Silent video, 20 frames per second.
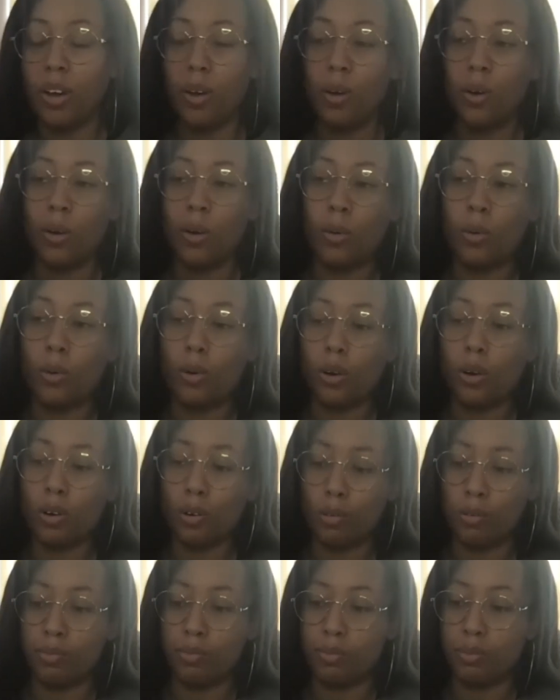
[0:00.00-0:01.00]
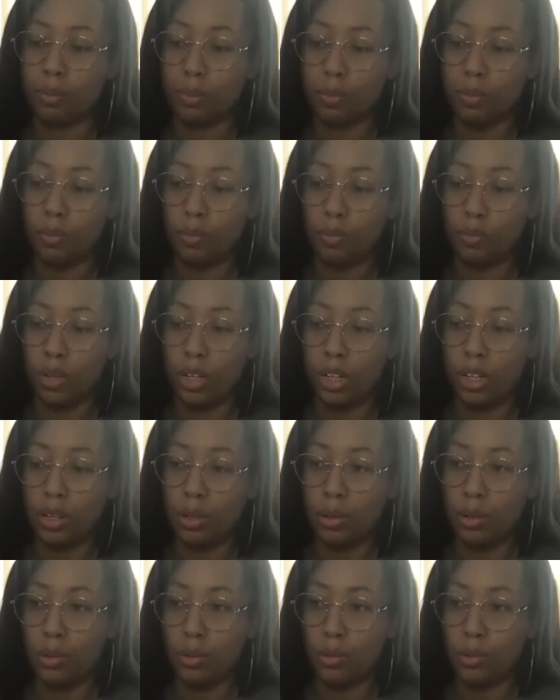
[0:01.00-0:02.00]
Or when
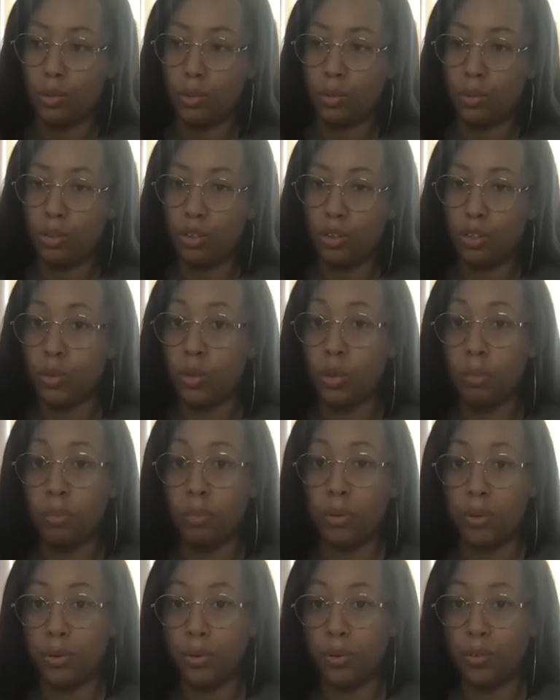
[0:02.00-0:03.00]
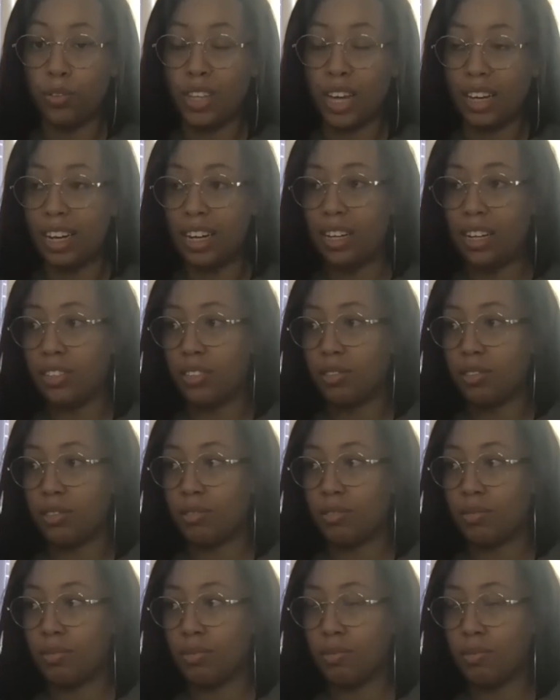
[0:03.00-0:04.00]
you you do a move that kind of
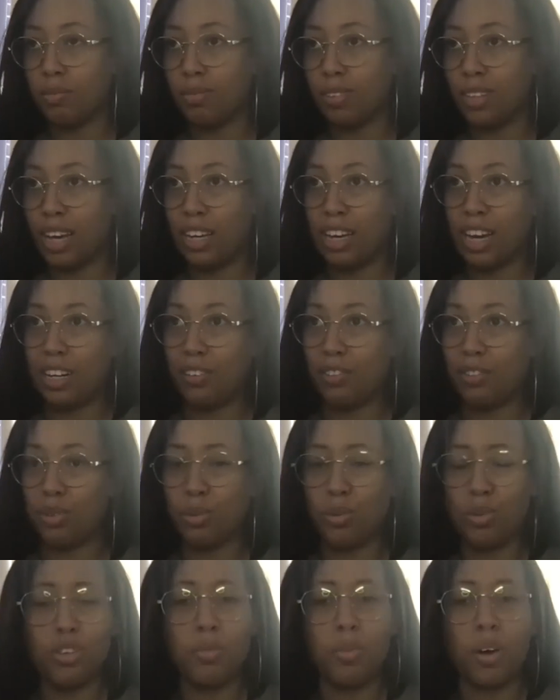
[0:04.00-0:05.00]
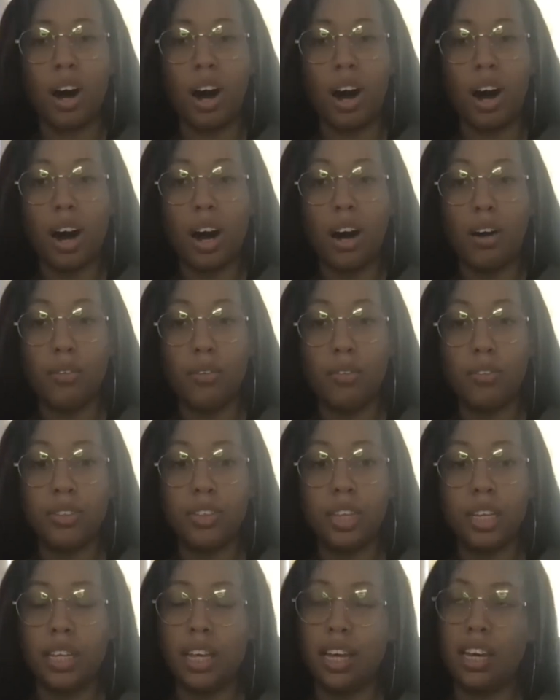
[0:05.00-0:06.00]
that kind of threw them off,
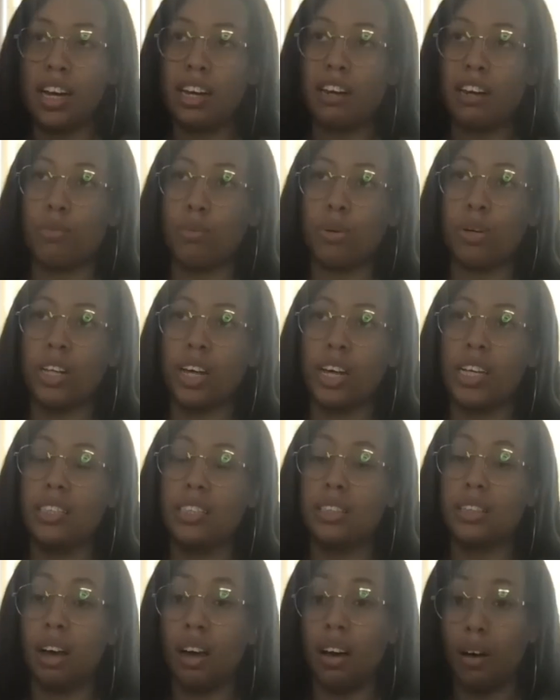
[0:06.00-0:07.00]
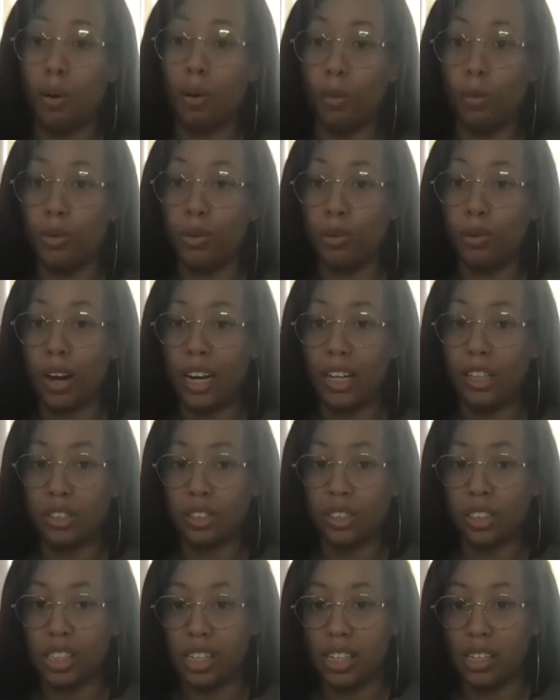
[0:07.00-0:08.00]
they kind of realize, oh, you're
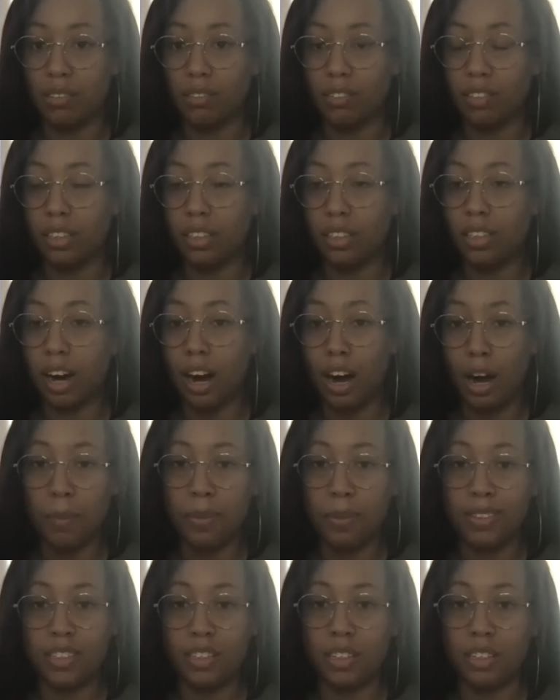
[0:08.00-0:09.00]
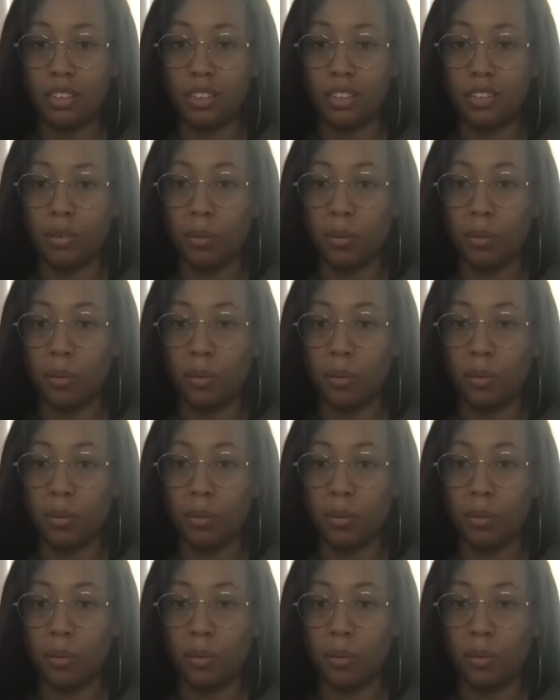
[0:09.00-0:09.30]
actually competent.